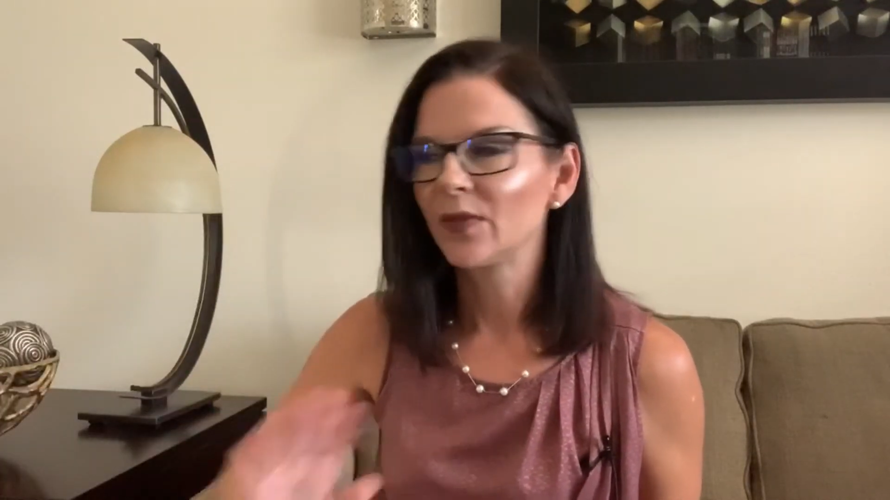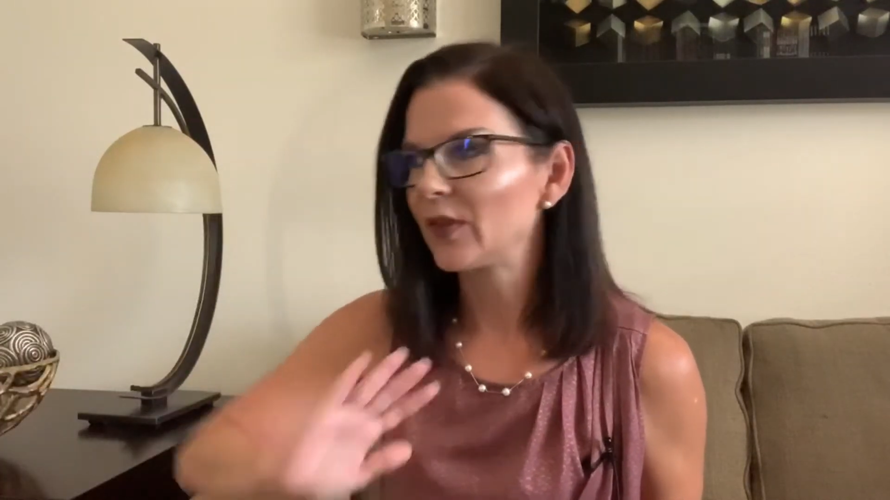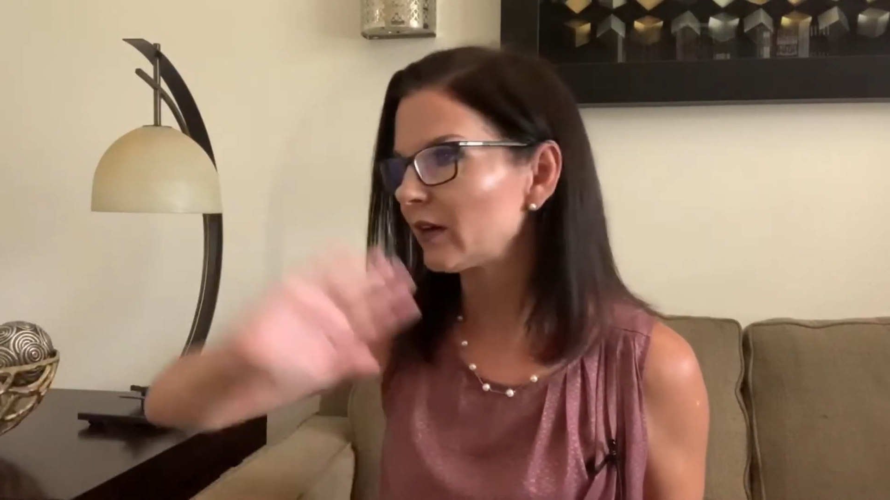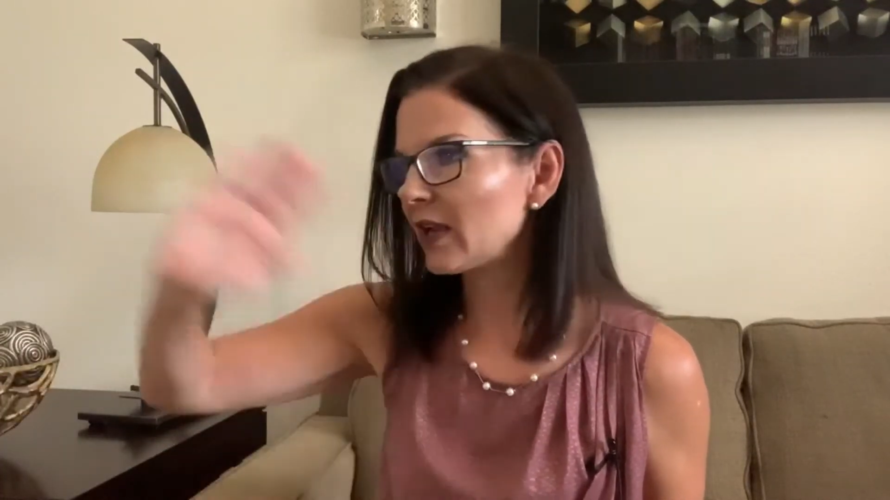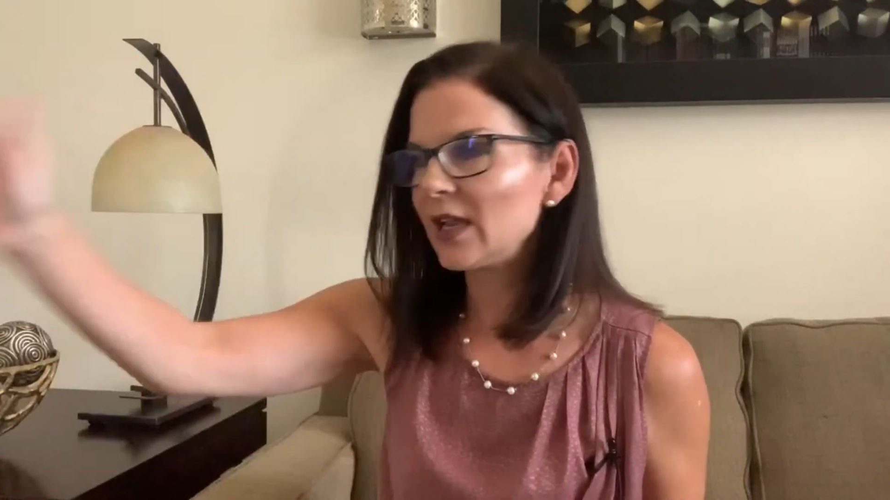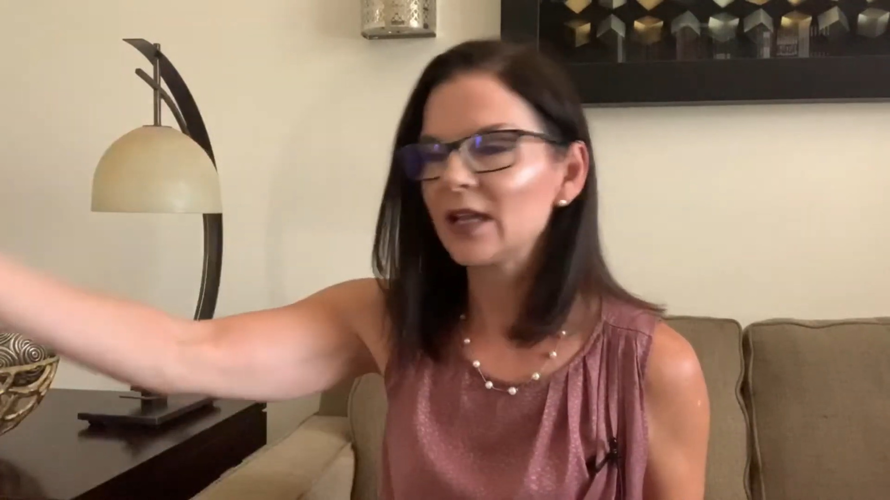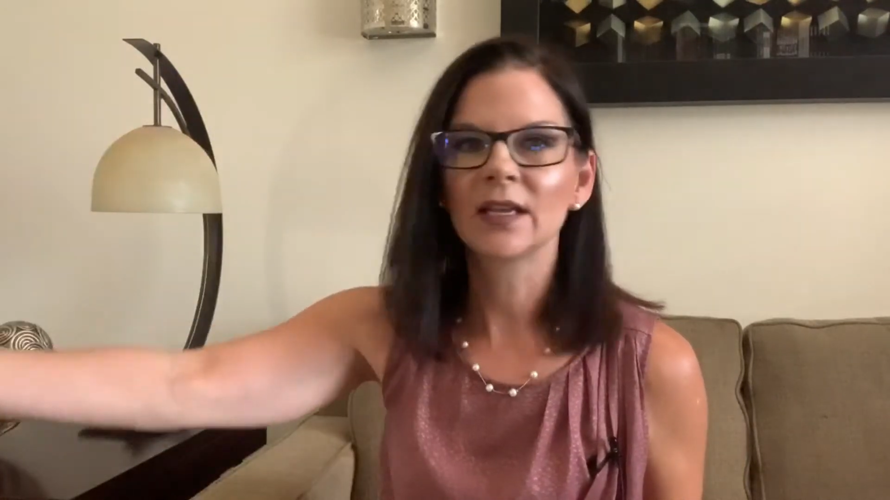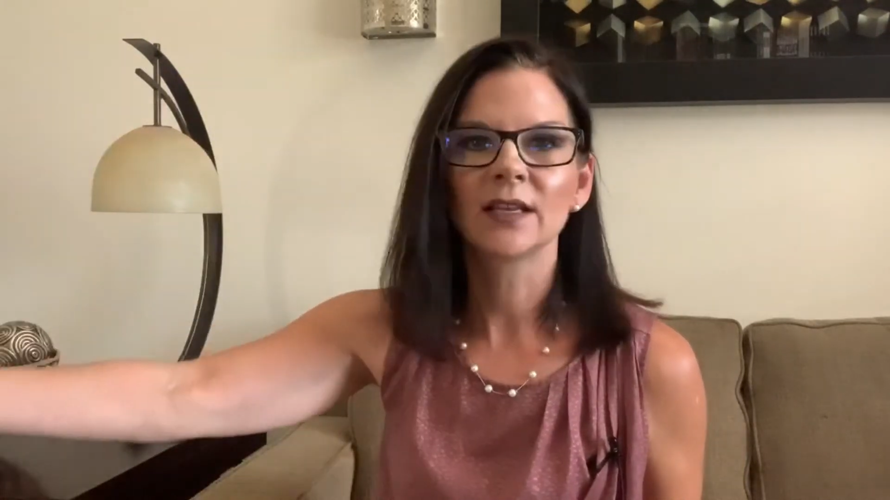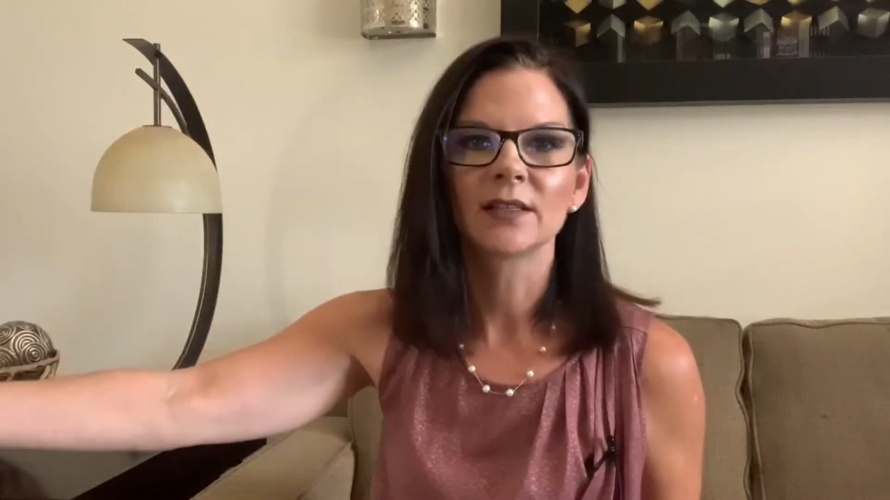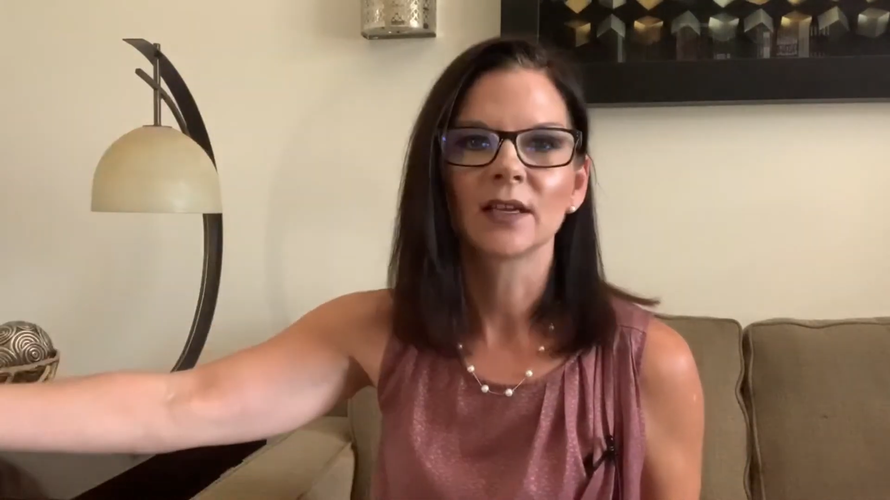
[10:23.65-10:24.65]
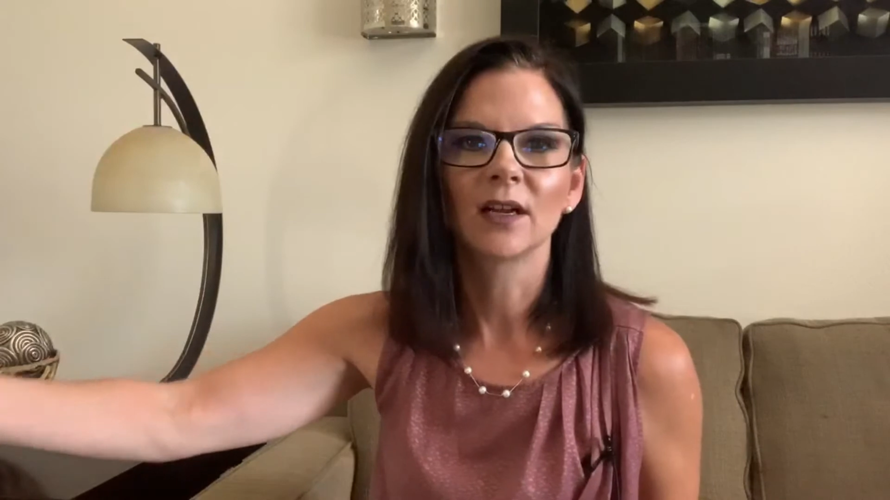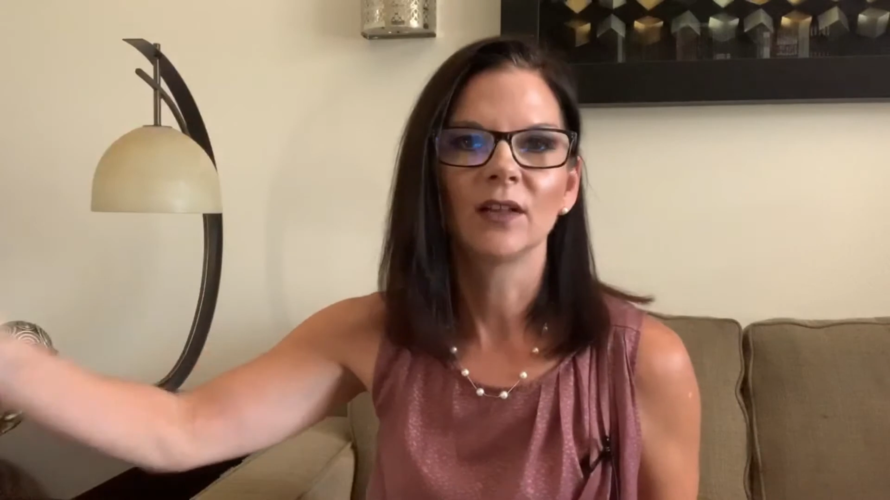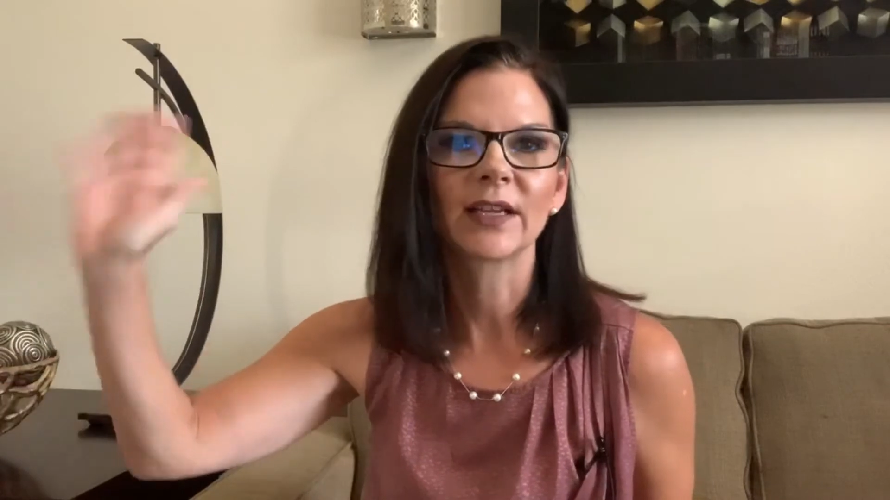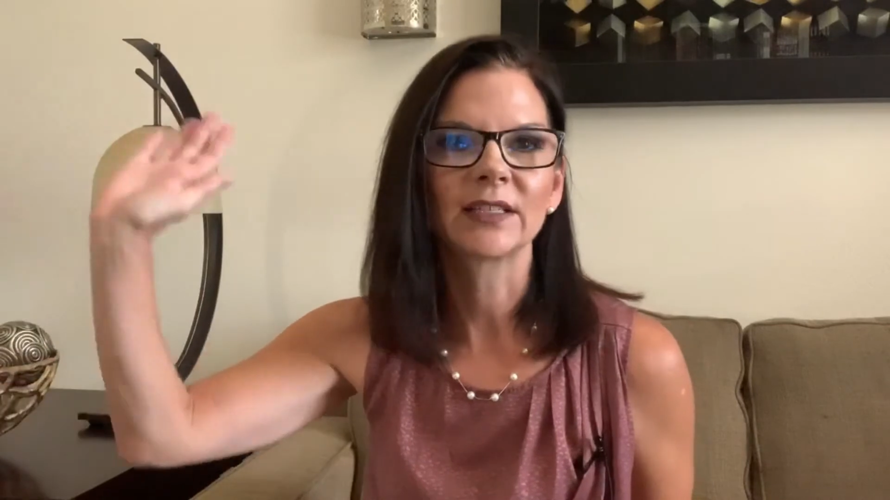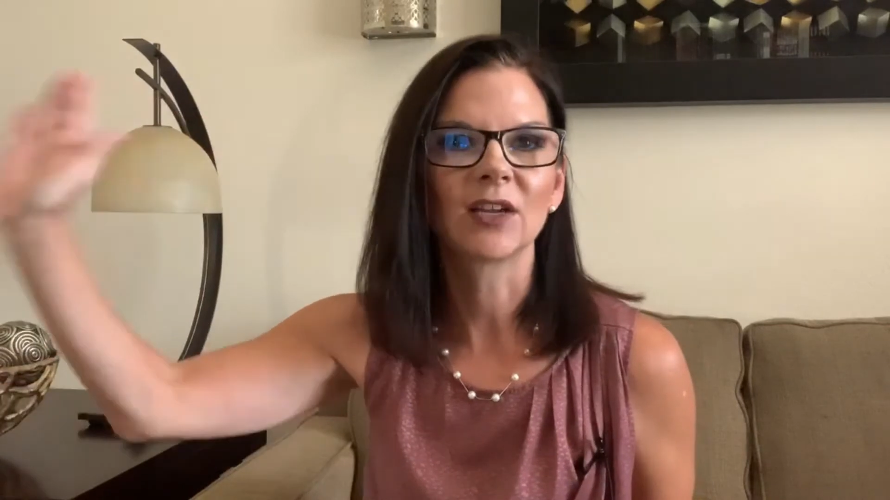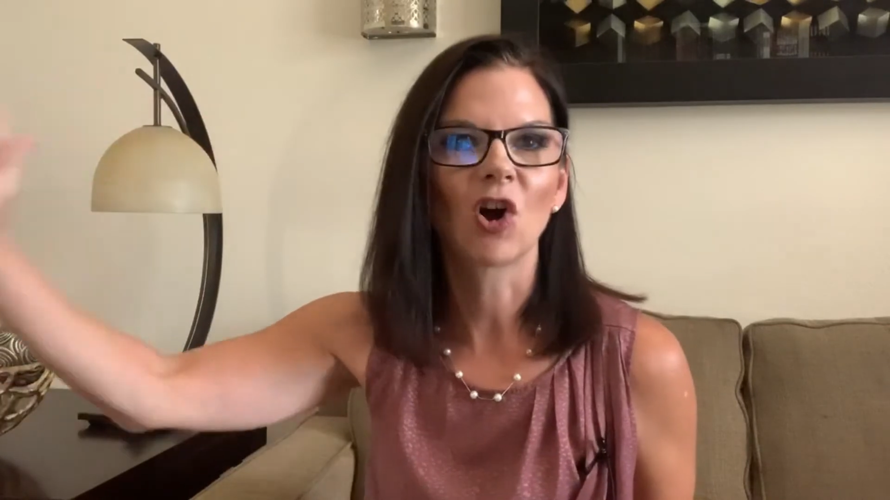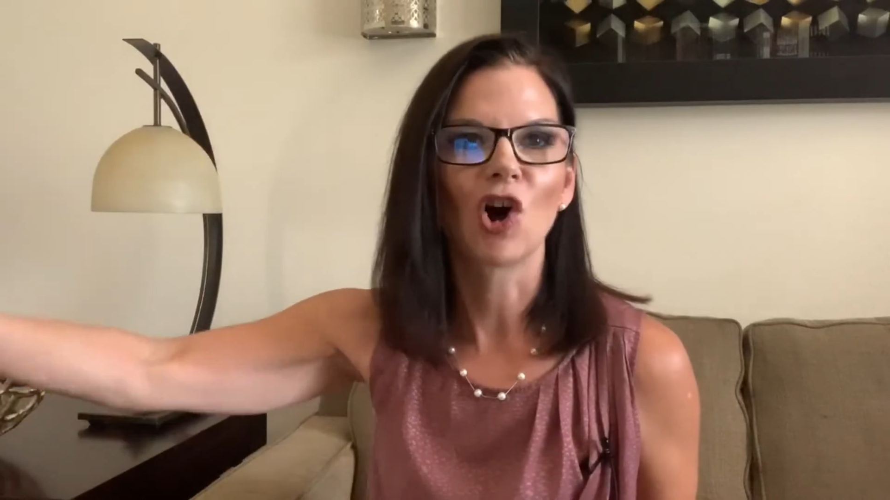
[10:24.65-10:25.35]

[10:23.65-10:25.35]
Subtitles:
there he is collecting